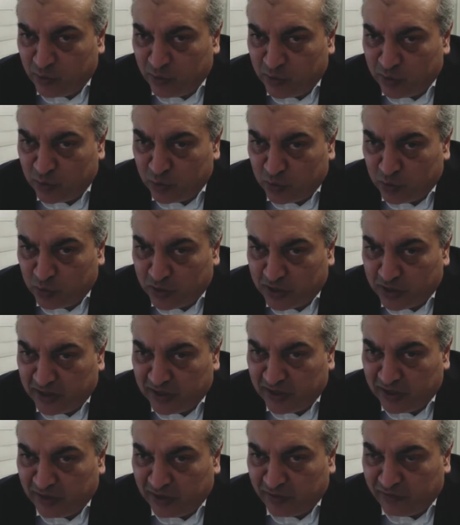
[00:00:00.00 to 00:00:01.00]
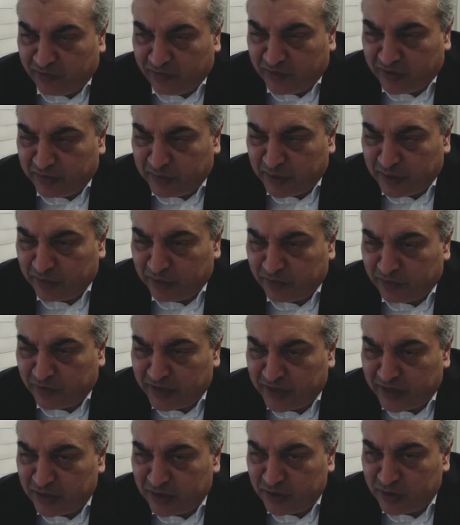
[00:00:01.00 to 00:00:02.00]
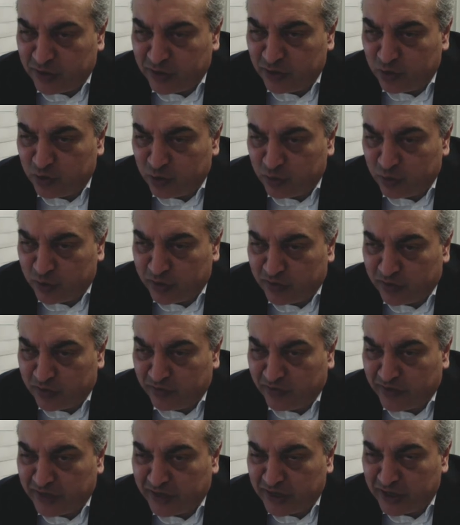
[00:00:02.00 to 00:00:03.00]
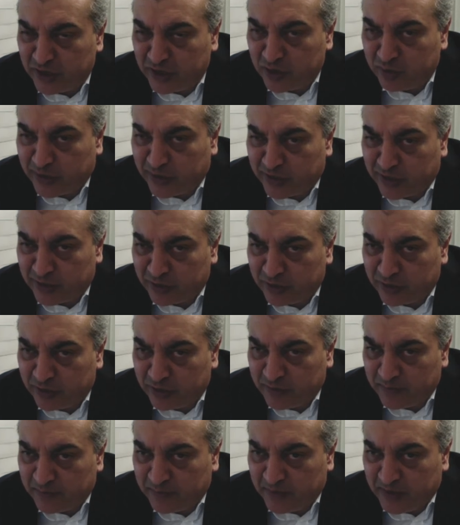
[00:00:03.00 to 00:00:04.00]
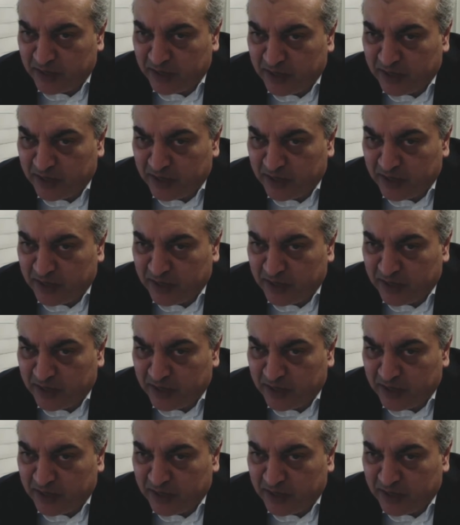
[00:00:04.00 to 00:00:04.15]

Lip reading: when talking about financial instruments, financial matters,